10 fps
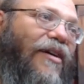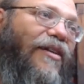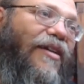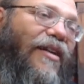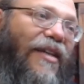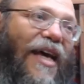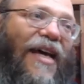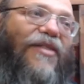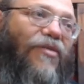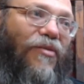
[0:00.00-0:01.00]
that it
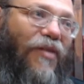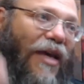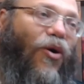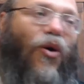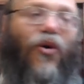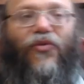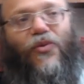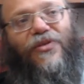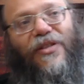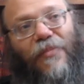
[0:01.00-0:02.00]
has like all of
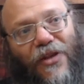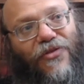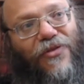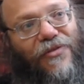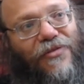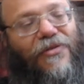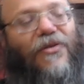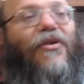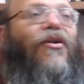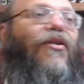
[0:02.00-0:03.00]
those dimensions
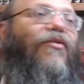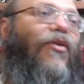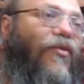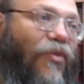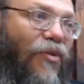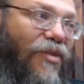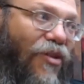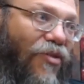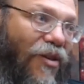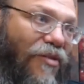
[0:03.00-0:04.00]
of all of those
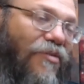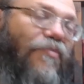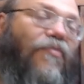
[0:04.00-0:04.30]
teachings,